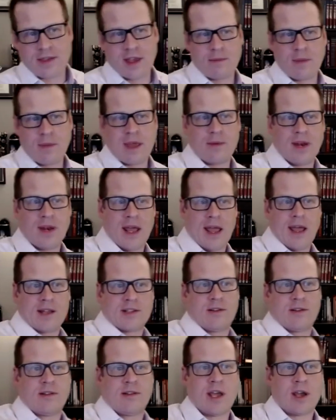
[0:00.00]
think maybe to
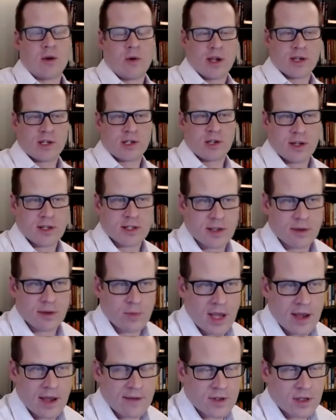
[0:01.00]
answer that question is that
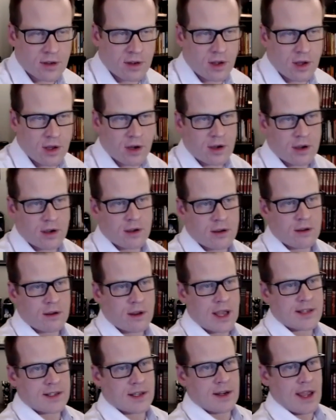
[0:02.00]
we have to look
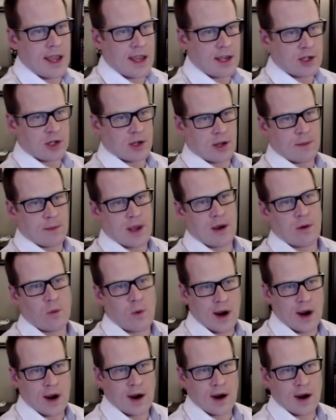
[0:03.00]
as a nation about
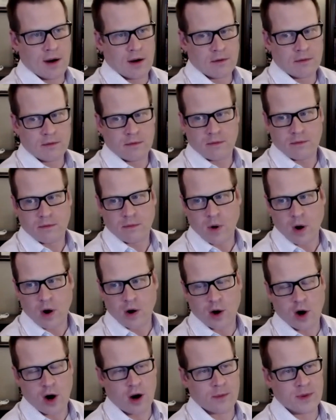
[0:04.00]
where
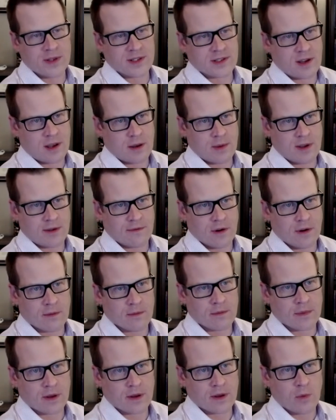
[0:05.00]
our carbon's coming
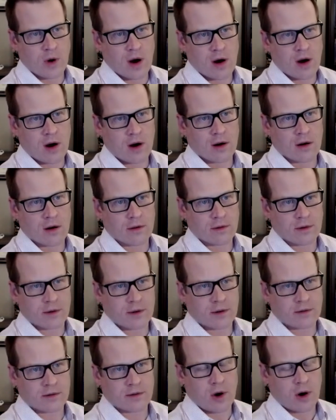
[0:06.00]
from and where
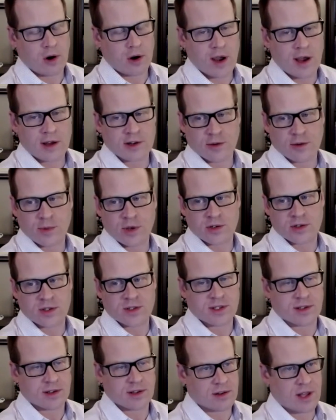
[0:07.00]
our
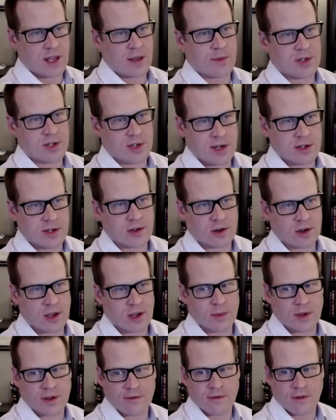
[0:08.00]
contributions to climate change are
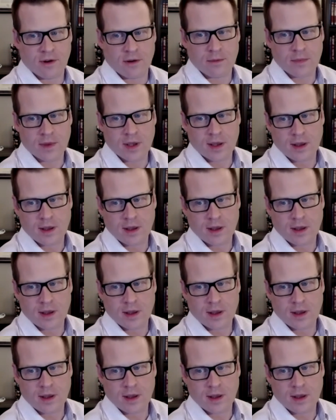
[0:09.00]
coming from.